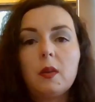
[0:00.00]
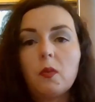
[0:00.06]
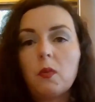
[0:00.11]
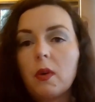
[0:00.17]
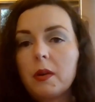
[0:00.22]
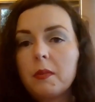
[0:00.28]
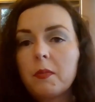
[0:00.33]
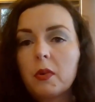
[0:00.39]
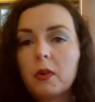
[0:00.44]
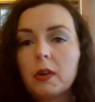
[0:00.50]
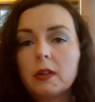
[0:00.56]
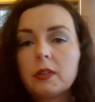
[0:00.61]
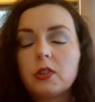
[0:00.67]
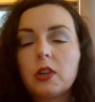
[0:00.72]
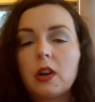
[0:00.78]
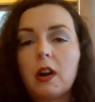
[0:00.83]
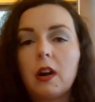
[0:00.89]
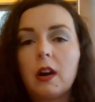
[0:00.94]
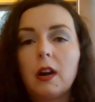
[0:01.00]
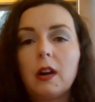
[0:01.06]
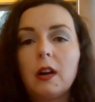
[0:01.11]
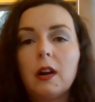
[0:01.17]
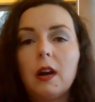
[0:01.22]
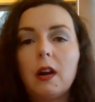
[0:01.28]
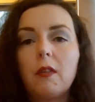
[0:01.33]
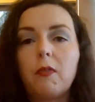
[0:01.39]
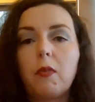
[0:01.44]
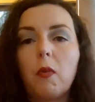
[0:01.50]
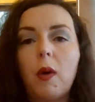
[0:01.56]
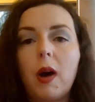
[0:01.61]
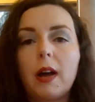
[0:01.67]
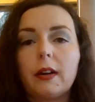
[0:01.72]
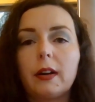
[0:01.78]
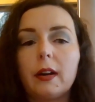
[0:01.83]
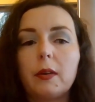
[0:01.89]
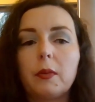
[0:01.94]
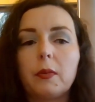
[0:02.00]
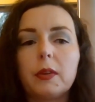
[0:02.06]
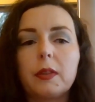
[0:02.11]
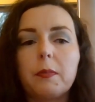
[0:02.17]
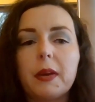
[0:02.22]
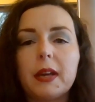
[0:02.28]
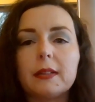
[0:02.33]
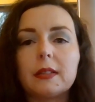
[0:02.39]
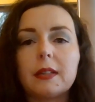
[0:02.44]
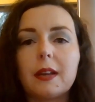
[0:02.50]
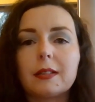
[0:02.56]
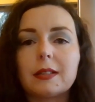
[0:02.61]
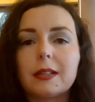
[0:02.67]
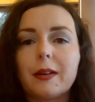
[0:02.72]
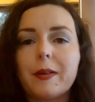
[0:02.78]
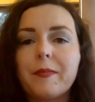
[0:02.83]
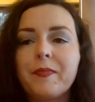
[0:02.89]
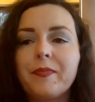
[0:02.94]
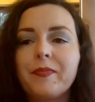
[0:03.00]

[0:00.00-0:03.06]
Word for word: and one more jar of water with Pace salsa.